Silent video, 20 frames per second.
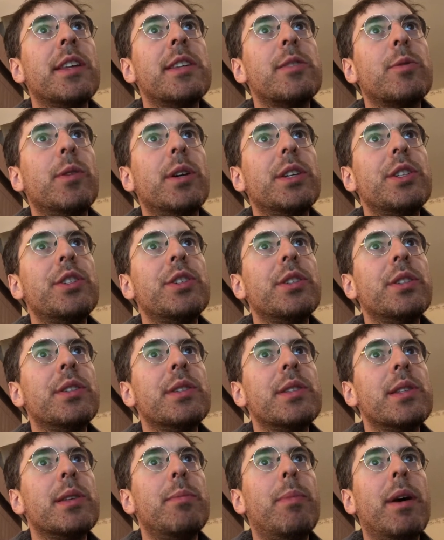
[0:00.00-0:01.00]
these
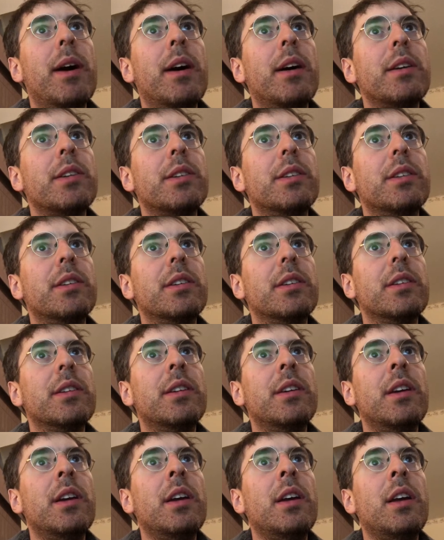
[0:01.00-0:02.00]
questions about it
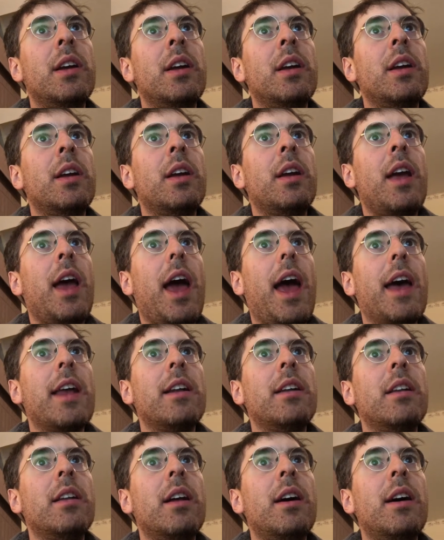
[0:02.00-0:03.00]
and
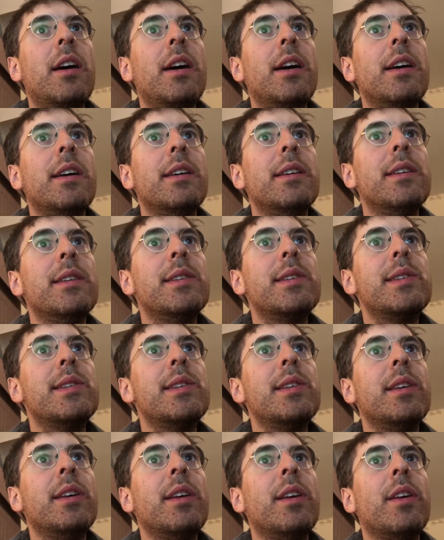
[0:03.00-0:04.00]

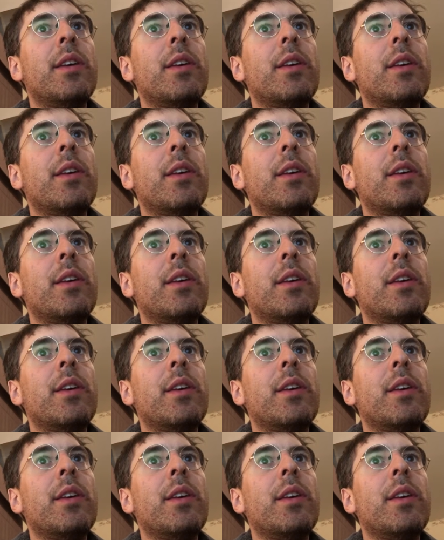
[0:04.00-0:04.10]
analyze